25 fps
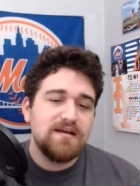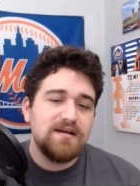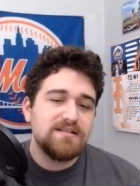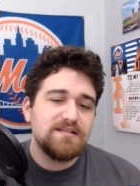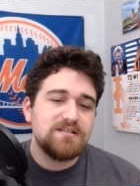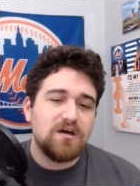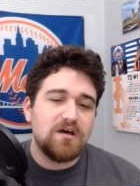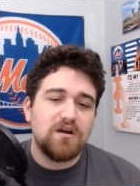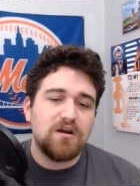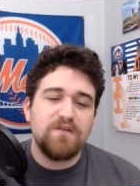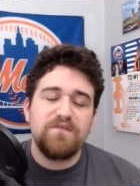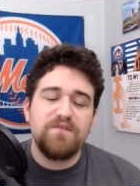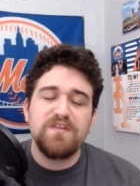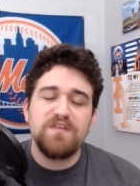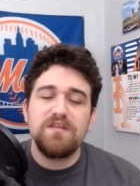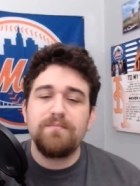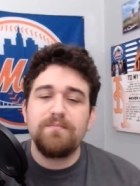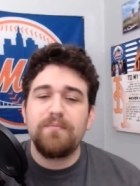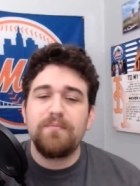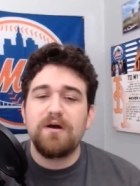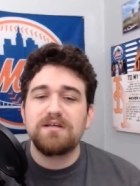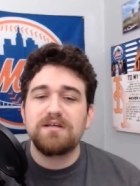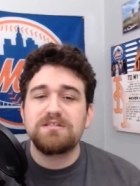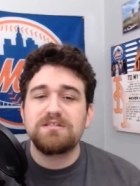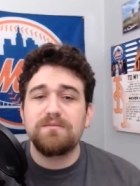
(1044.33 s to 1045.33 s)
It's
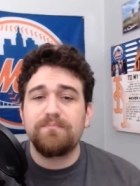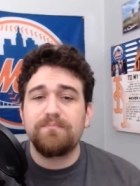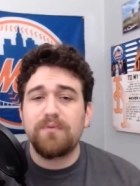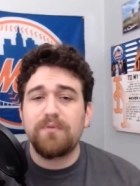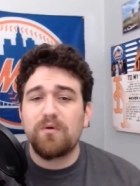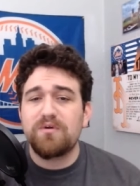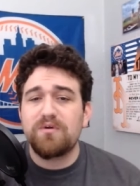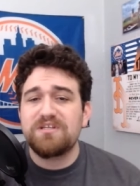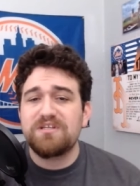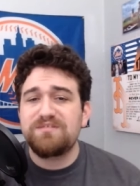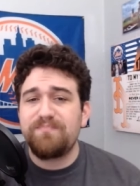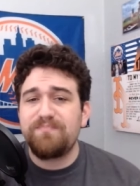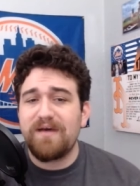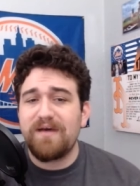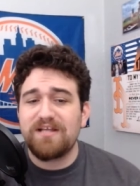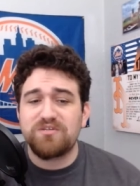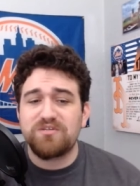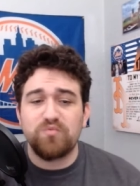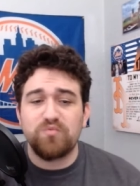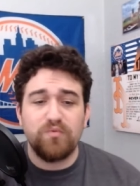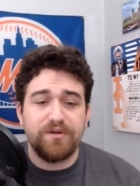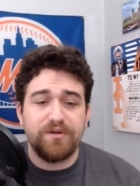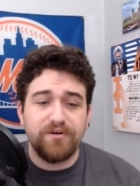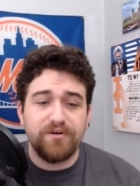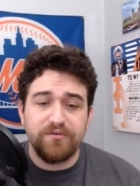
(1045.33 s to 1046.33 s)
$150 in bonus bets,
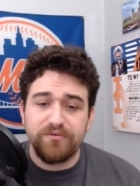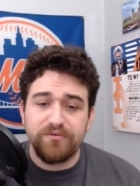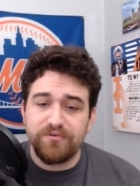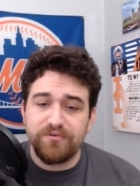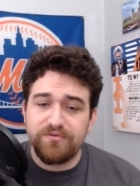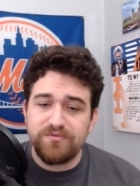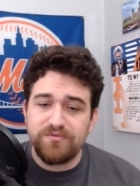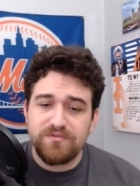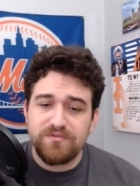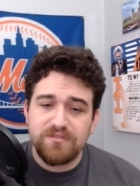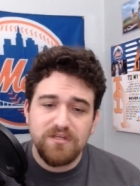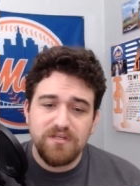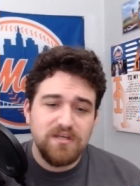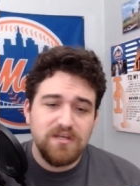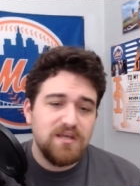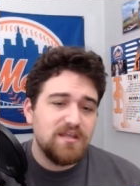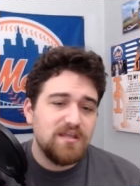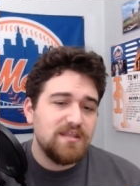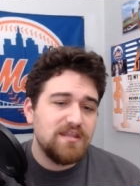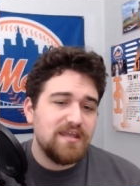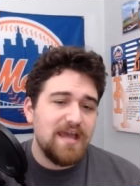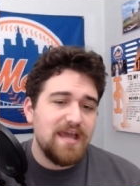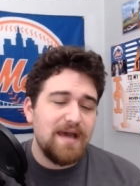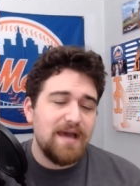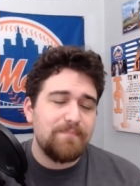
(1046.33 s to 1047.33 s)
win or lose.
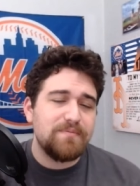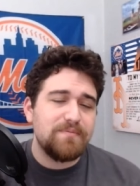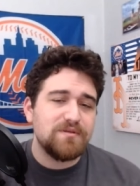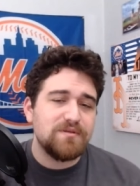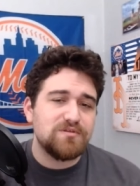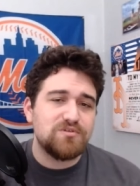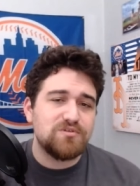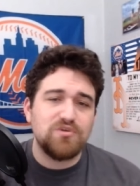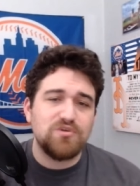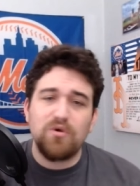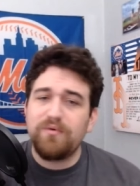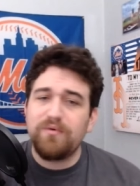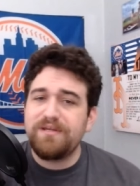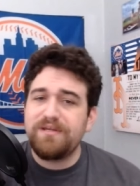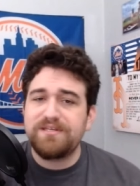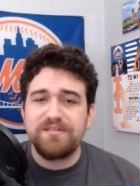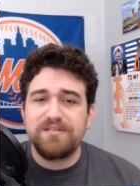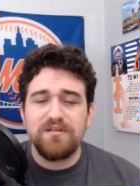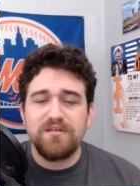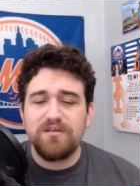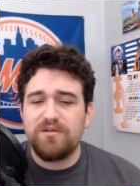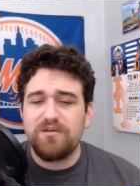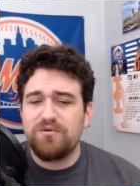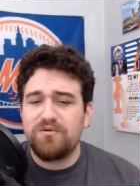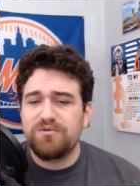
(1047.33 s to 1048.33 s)
The app is so easy
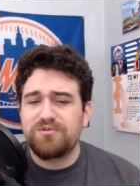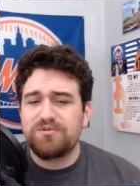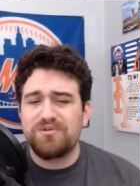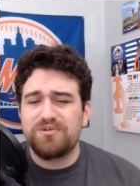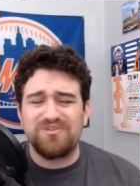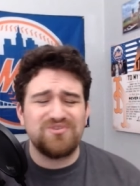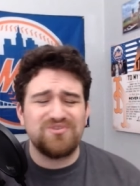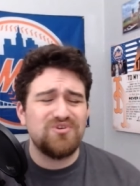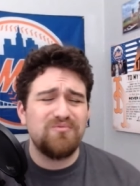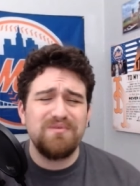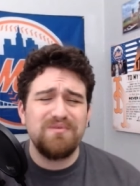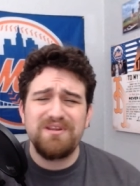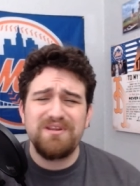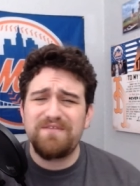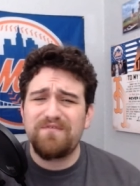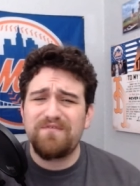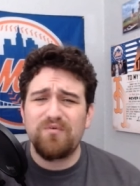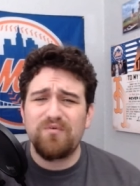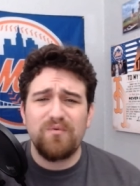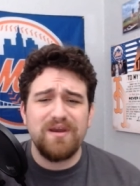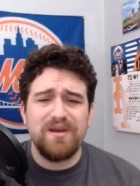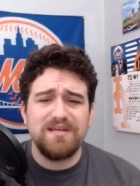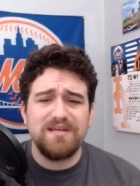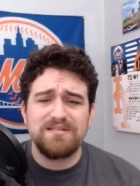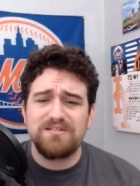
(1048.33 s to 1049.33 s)
to use. There's so many
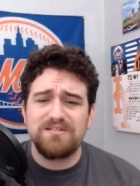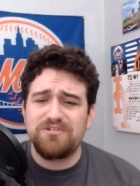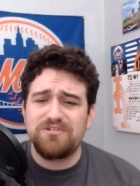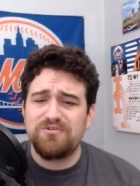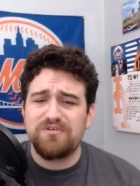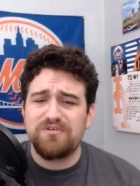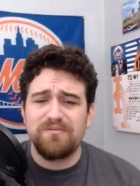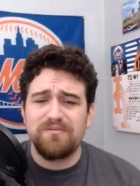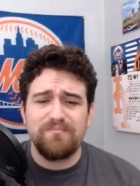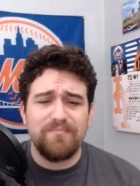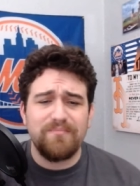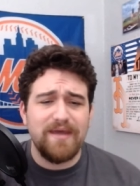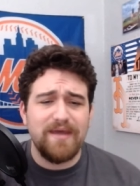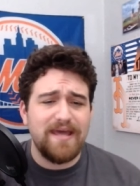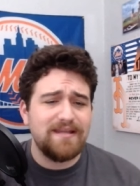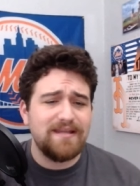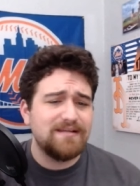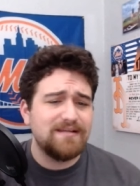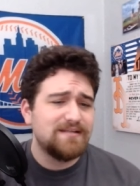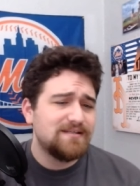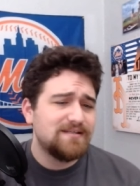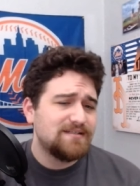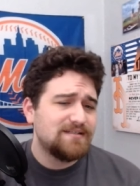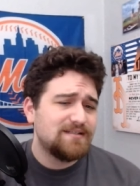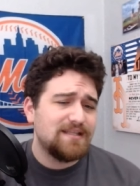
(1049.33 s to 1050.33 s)
different ways that you can bet,
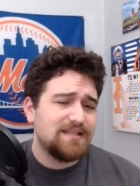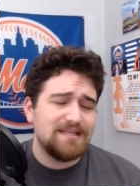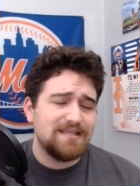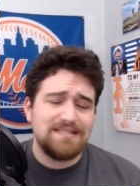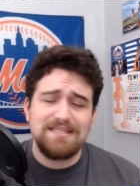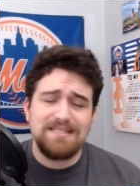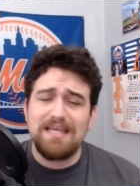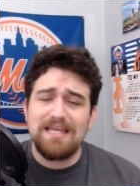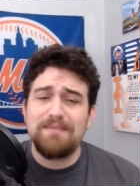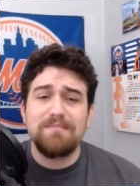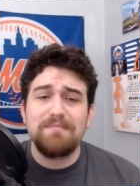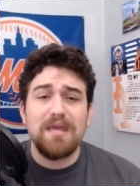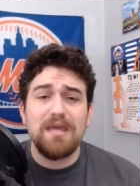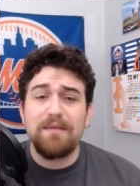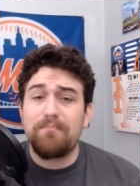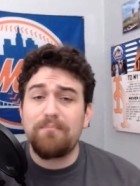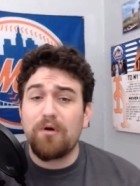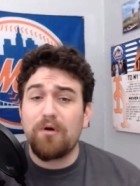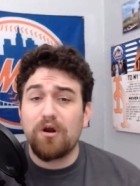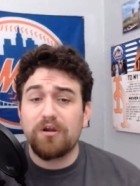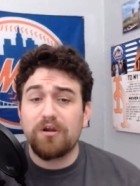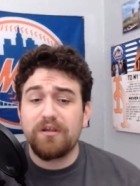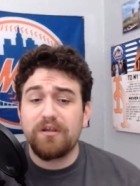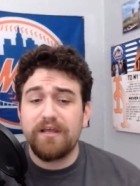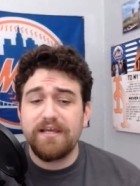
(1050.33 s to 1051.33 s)
like same game
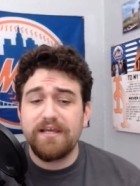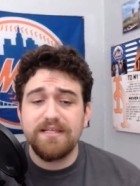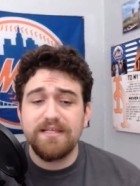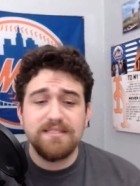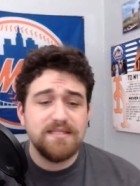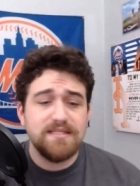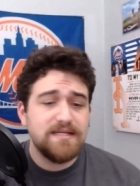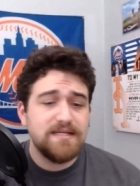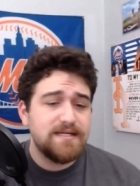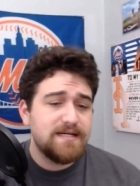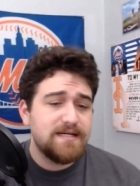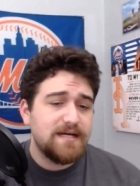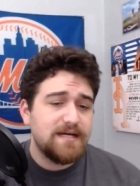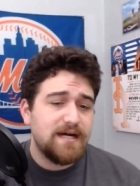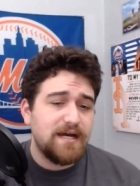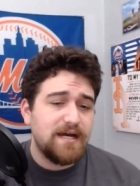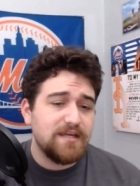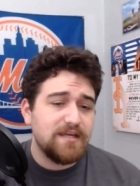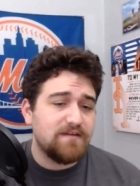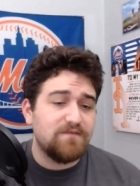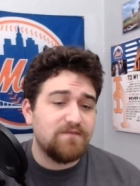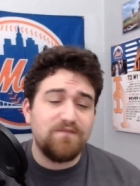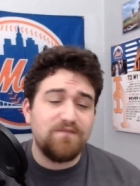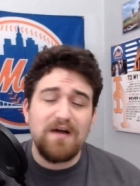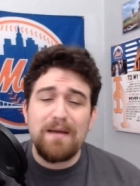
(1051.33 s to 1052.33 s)
parlays.
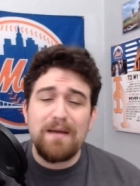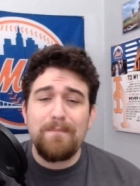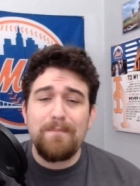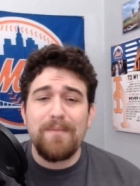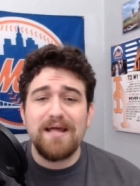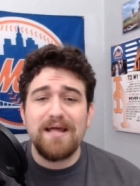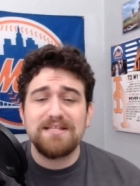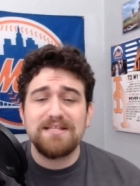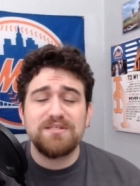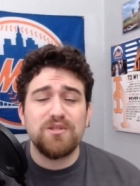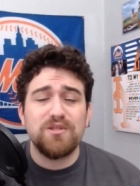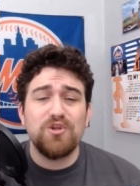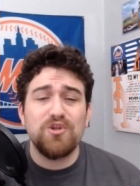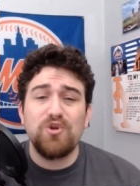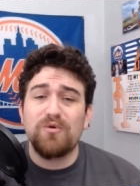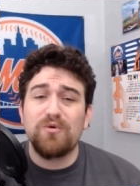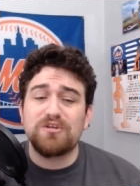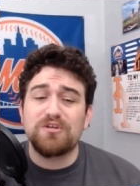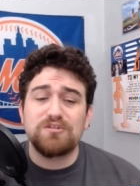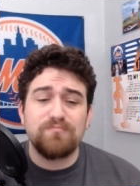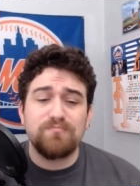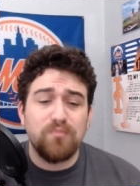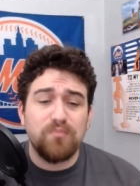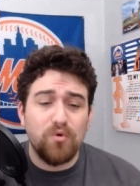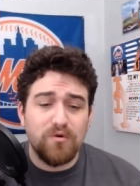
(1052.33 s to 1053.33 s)
You can 5 bets in the new
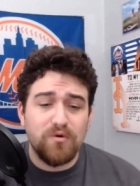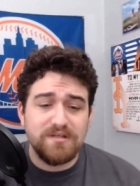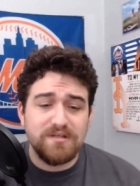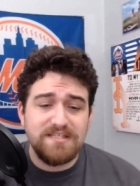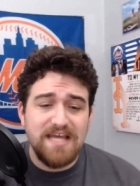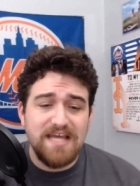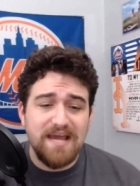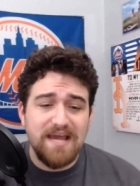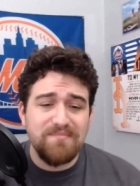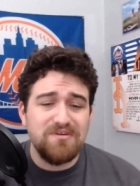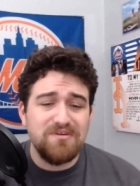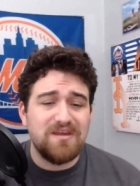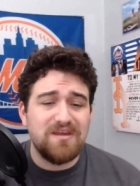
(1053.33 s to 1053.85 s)
Explore tab.